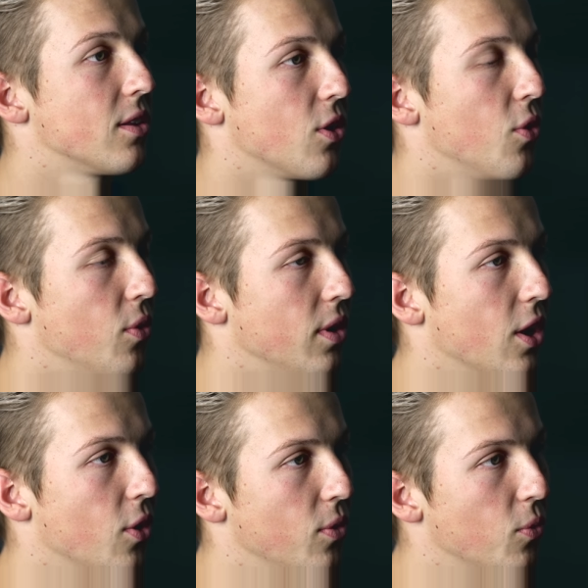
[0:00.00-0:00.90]
So you
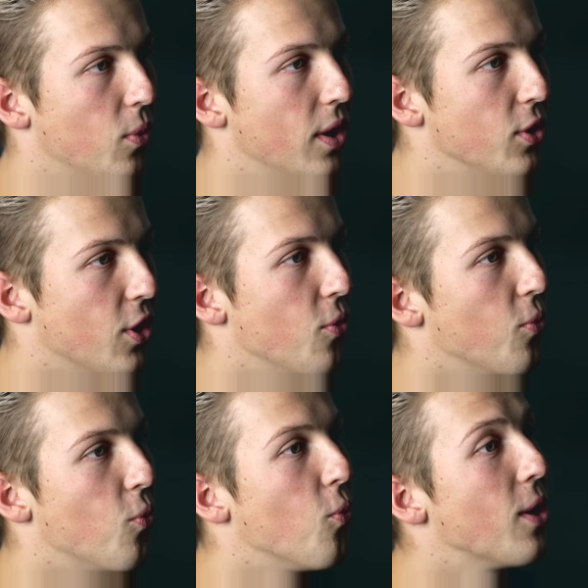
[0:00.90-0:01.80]
know wh you know
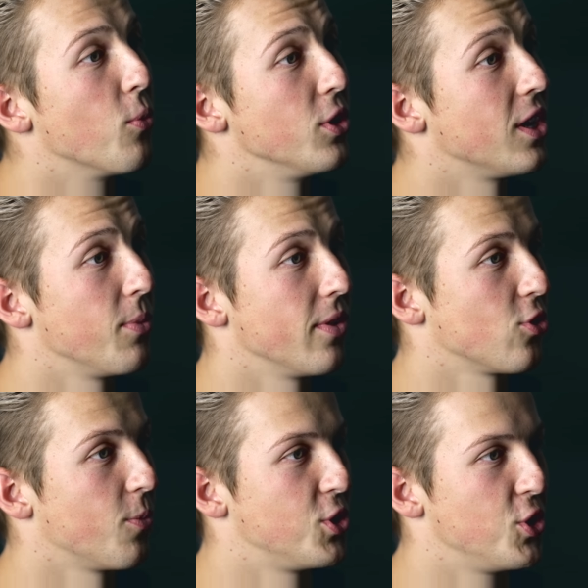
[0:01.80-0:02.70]
when will you give me this
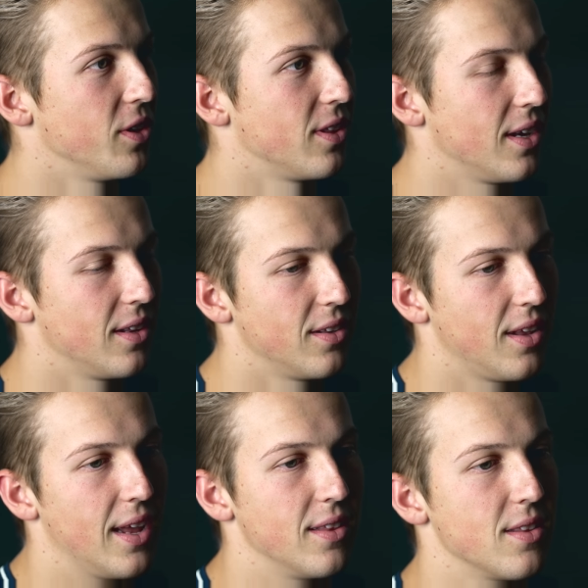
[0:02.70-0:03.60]
opportunity? And
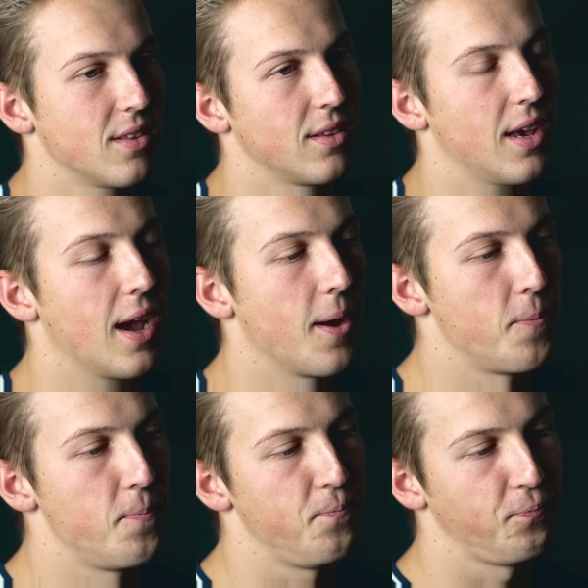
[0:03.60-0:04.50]
and um,